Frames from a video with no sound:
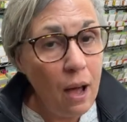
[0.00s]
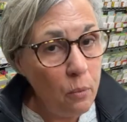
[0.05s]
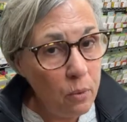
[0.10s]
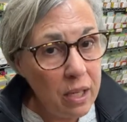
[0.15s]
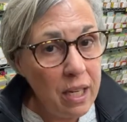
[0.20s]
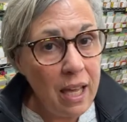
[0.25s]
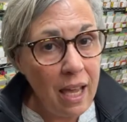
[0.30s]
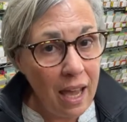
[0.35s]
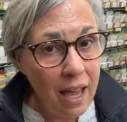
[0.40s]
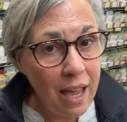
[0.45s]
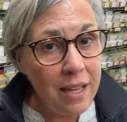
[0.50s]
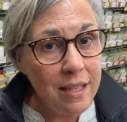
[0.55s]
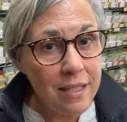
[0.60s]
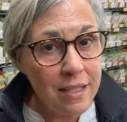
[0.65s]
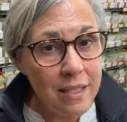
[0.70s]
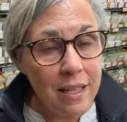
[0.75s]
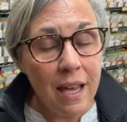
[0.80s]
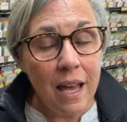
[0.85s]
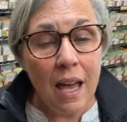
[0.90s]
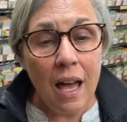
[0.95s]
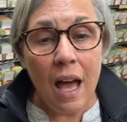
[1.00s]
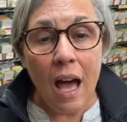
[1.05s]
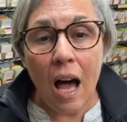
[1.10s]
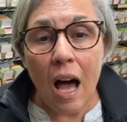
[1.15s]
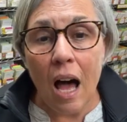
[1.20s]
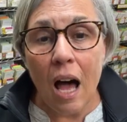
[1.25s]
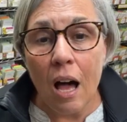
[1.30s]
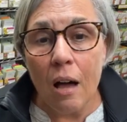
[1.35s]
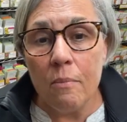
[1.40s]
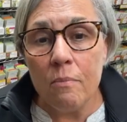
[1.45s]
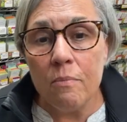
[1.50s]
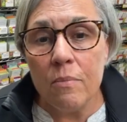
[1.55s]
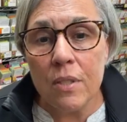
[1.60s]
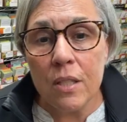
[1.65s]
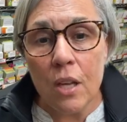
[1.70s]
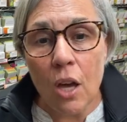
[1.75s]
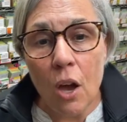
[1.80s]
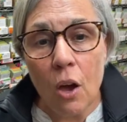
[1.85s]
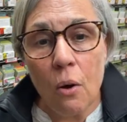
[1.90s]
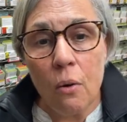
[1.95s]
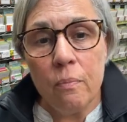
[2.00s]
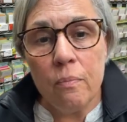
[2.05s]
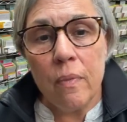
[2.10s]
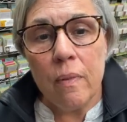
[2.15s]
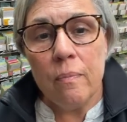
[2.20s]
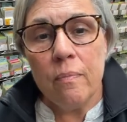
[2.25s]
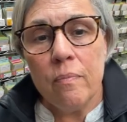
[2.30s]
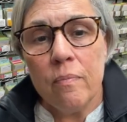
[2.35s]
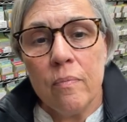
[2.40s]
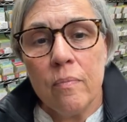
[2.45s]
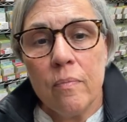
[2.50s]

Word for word: I would guess. Um, so